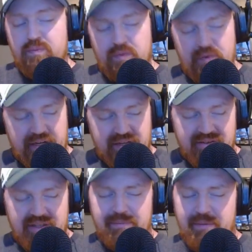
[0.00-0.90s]
like I
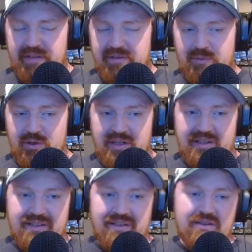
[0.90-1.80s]
said, made some
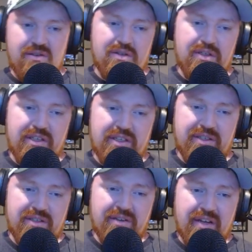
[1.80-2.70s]
good
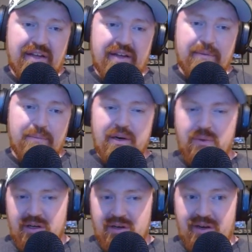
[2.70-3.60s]
additions, but at
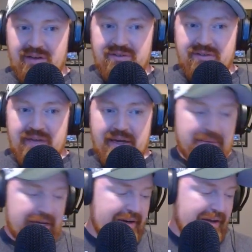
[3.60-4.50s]
what cost? I
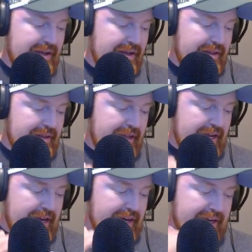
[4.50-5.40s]
mean, they
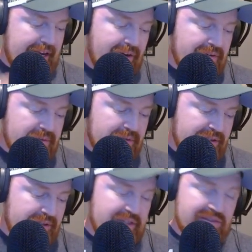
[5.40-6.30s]
had a Calvin
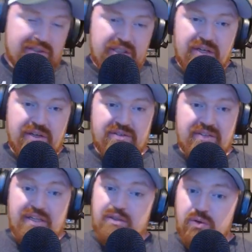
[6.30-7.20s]
Ridley and Legarius
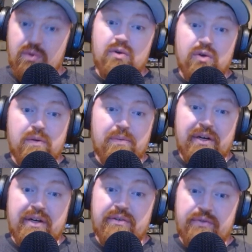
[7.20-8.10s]
Sneed, two good
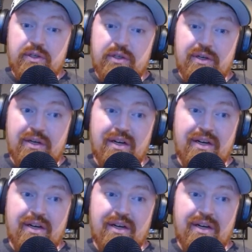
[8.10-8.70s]
players for sure,